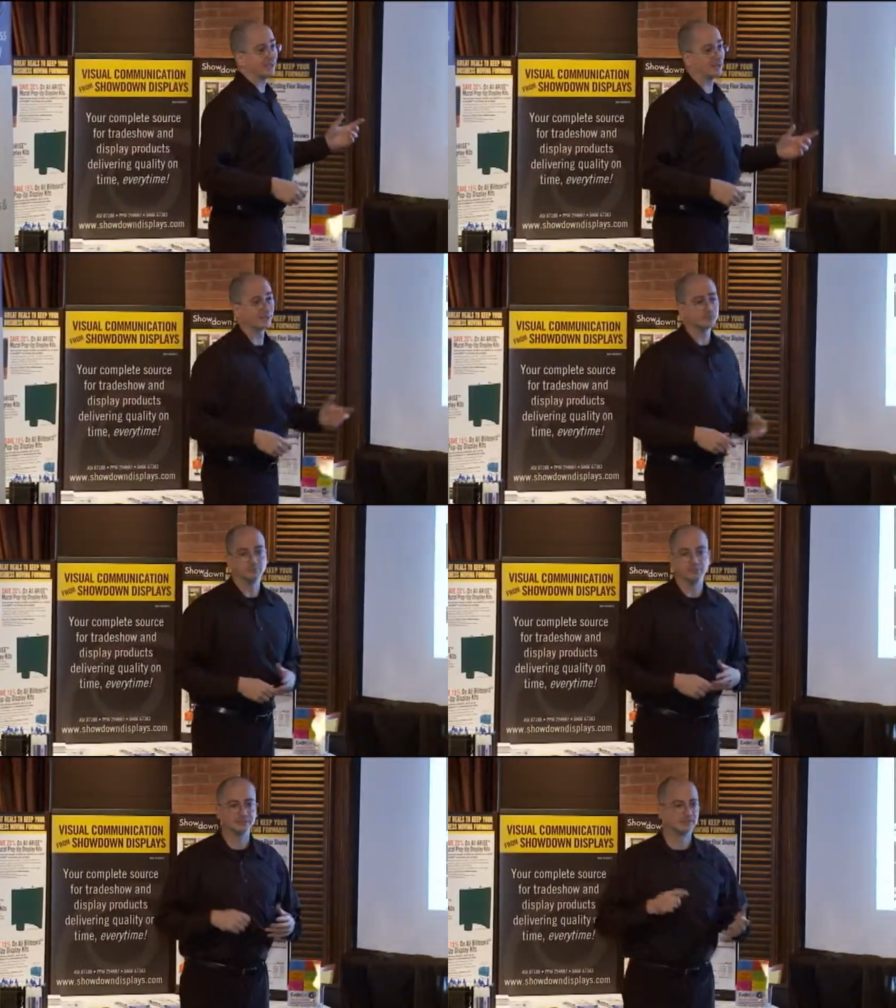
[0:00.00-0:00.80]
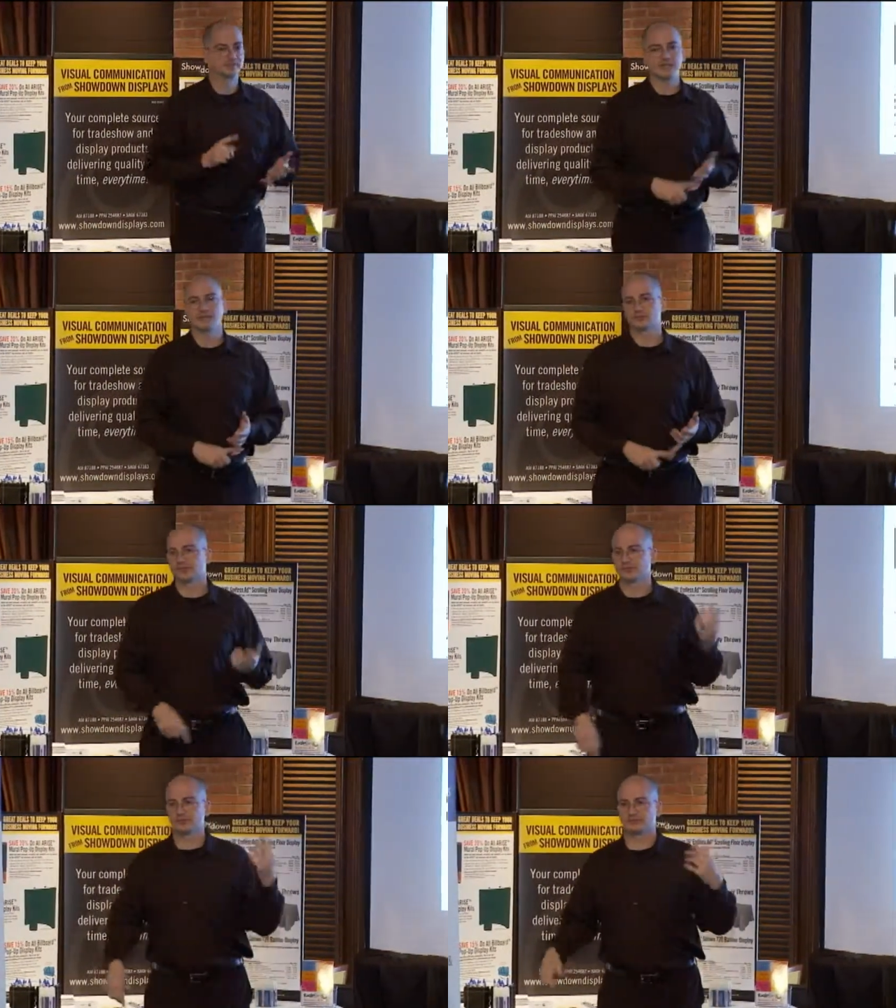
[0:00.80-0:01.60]
Now there's business council
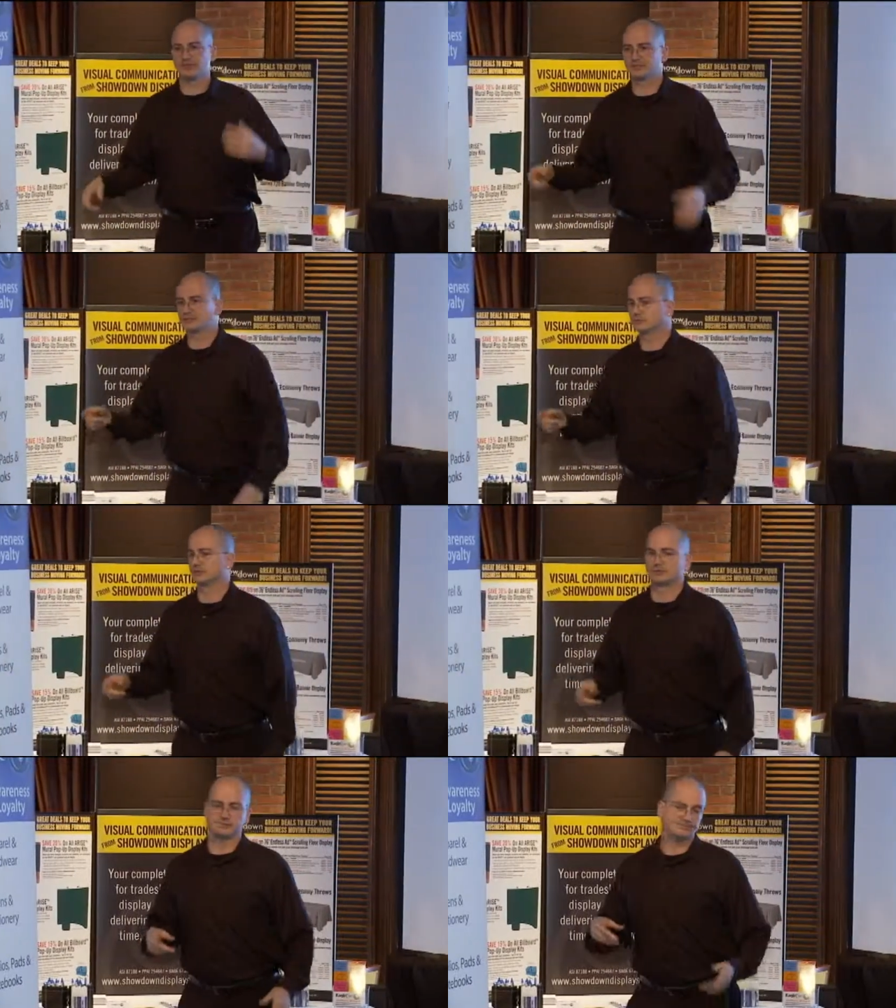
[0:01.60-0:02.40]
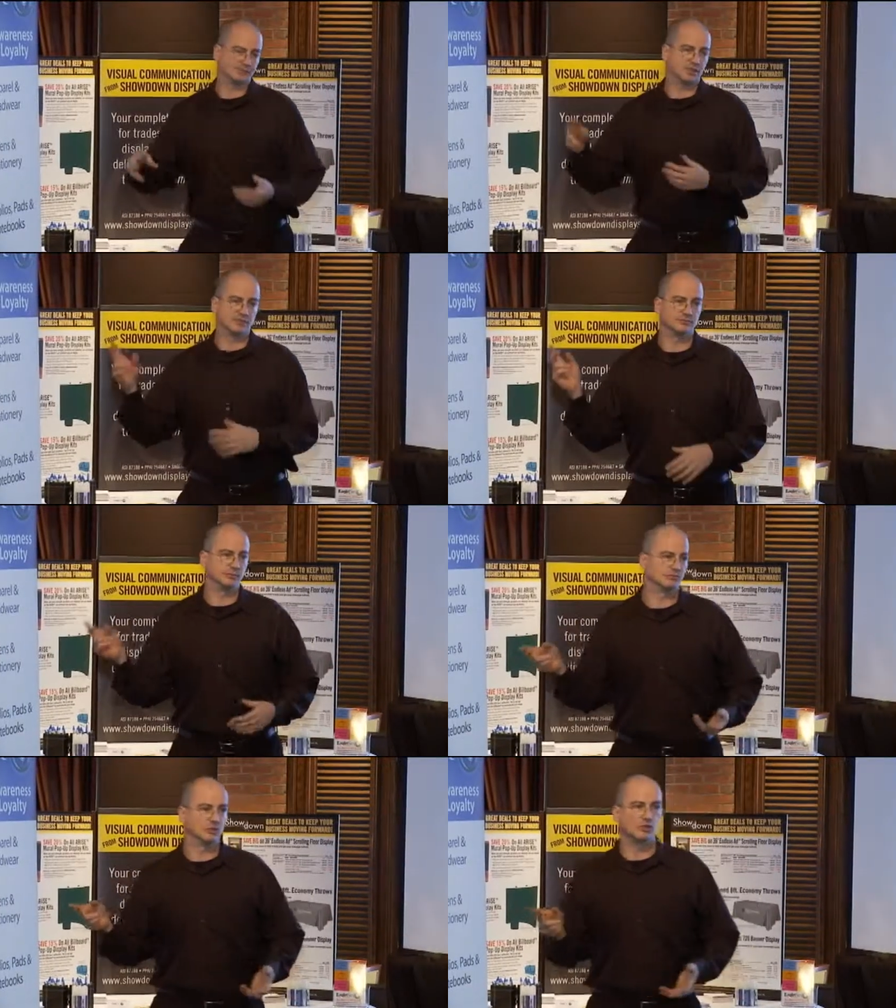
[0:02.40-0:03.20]
networking events, there's
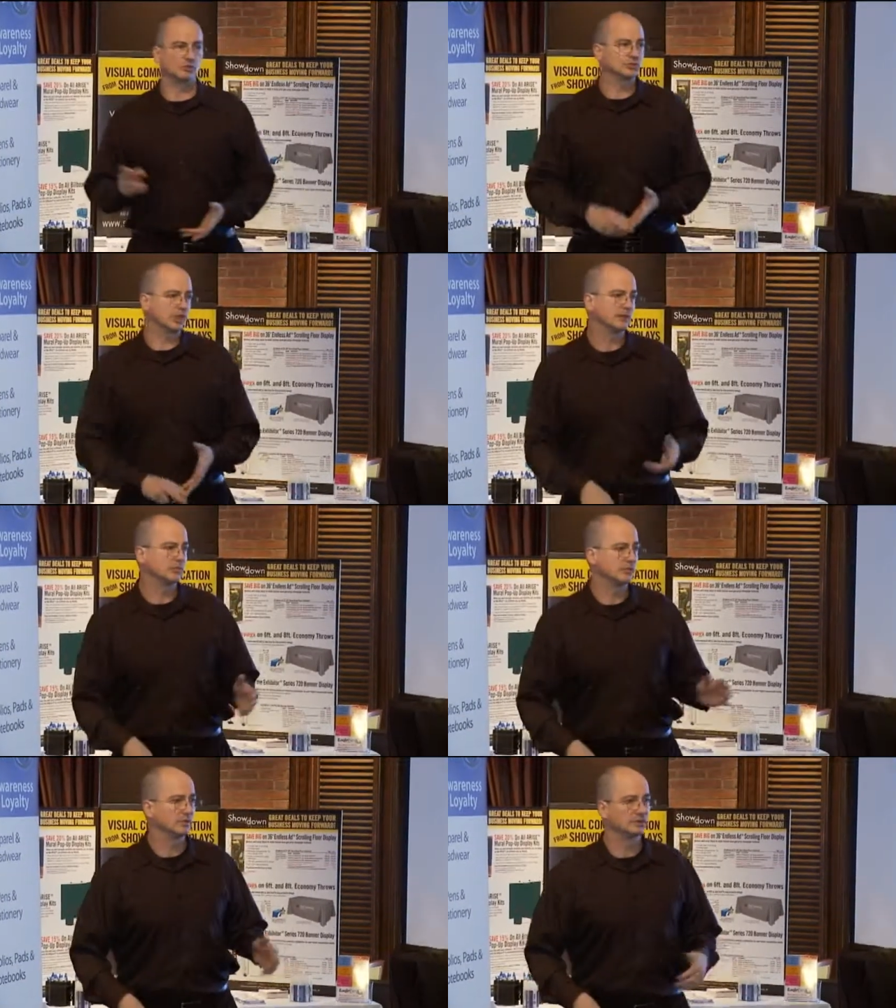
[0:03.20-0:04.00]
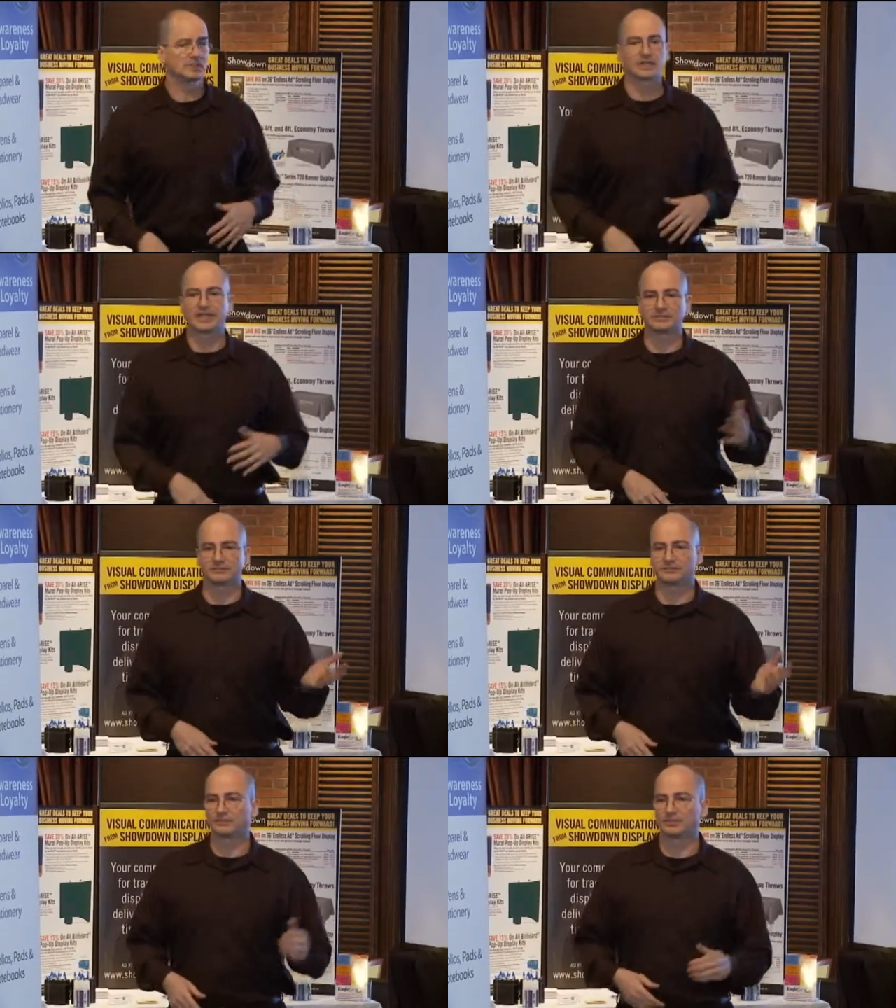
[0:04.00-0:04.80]
your local chamber, there's all kinds
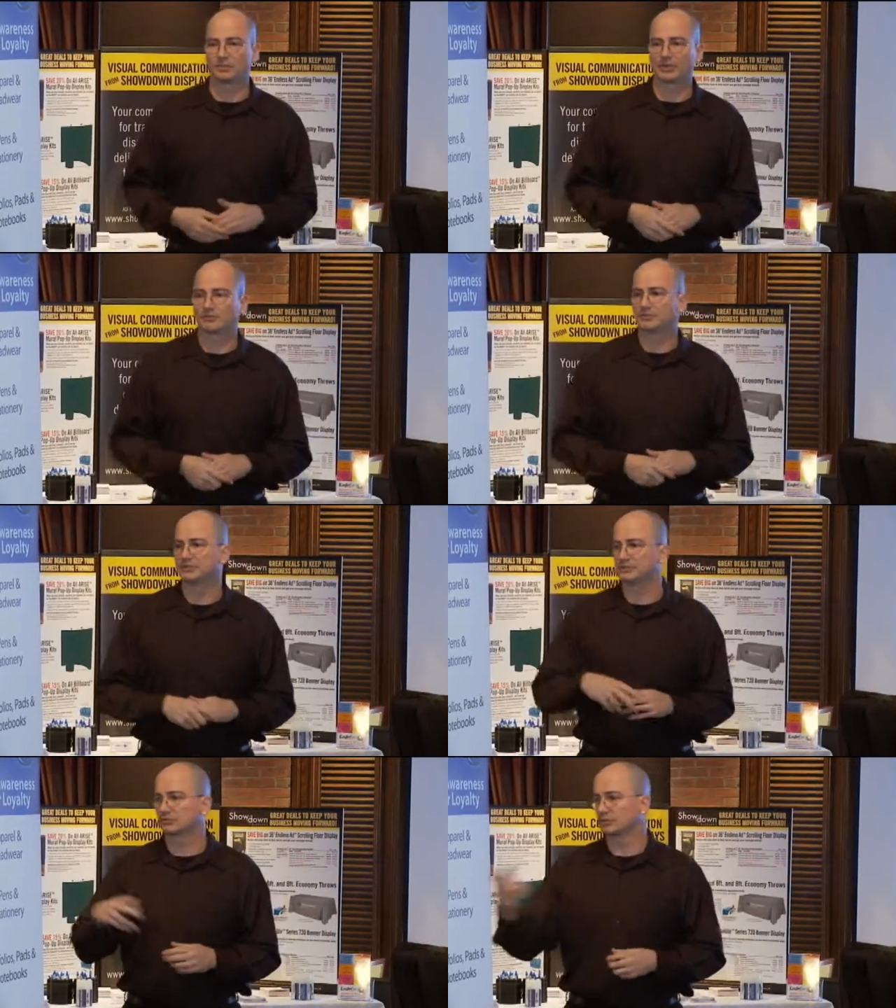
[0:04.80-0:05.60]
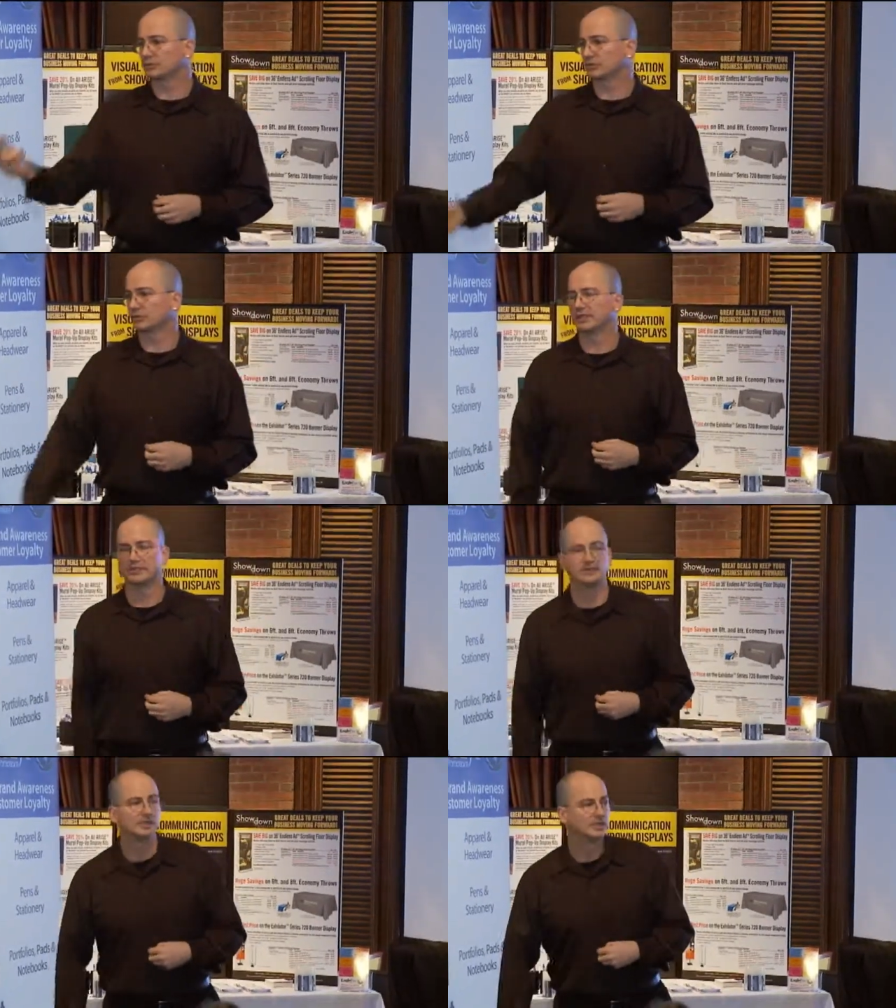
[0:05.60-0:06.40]
of whatever business groups you're
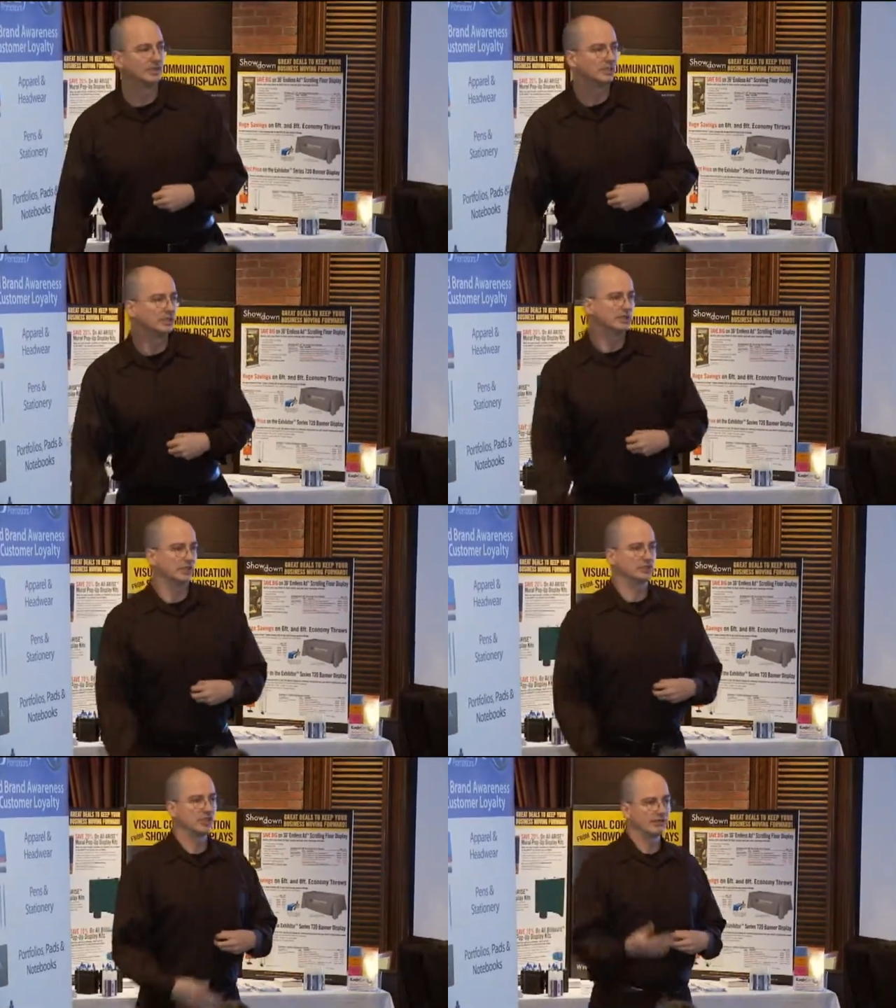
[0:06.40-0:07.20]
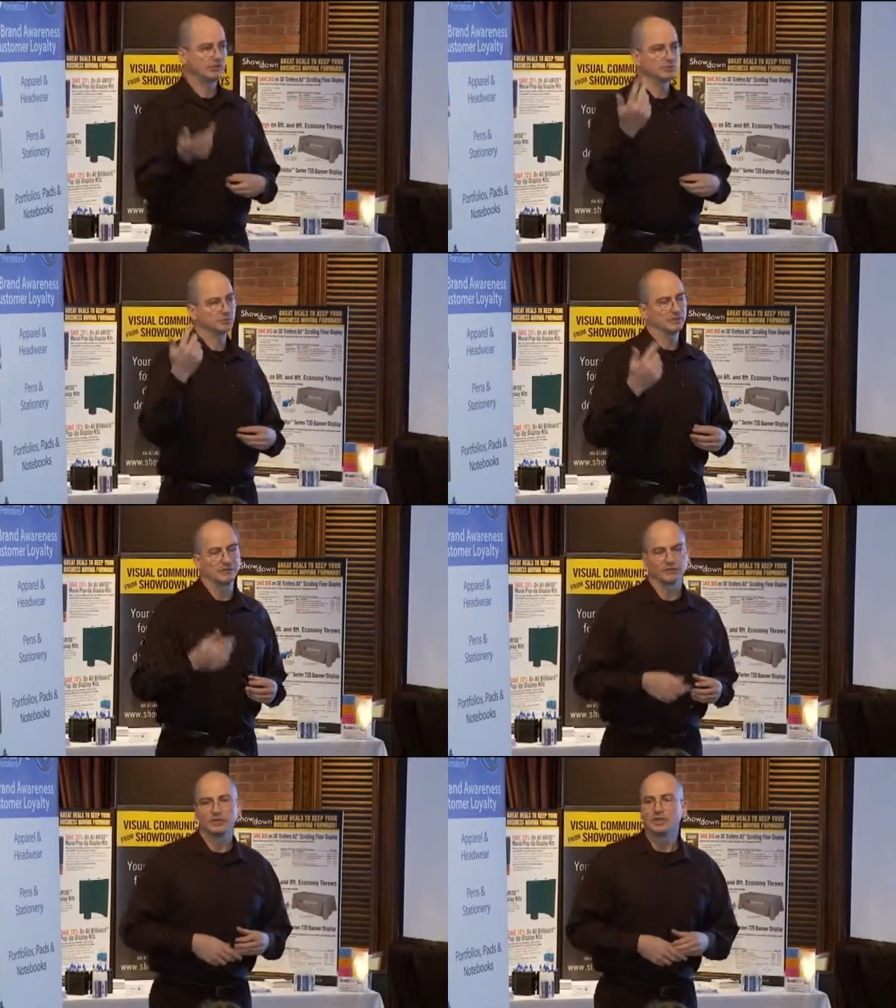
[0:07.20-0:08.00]
in, charity groups,
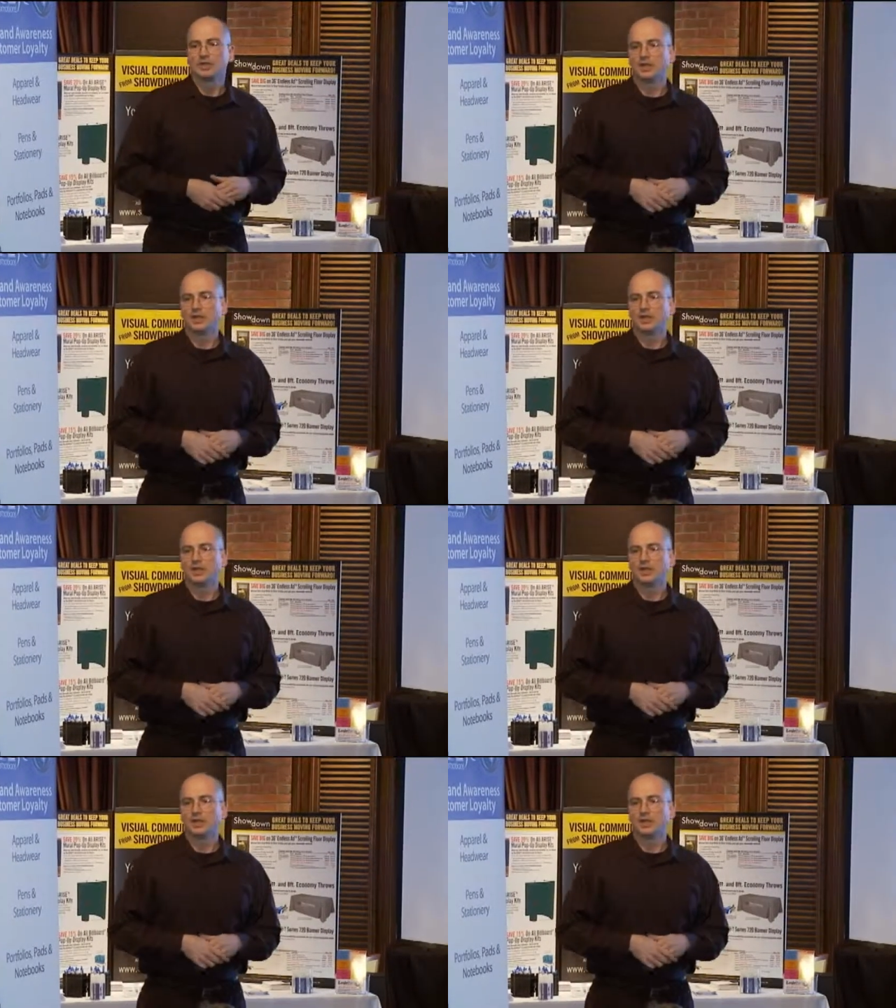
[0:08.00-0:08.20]
whatever.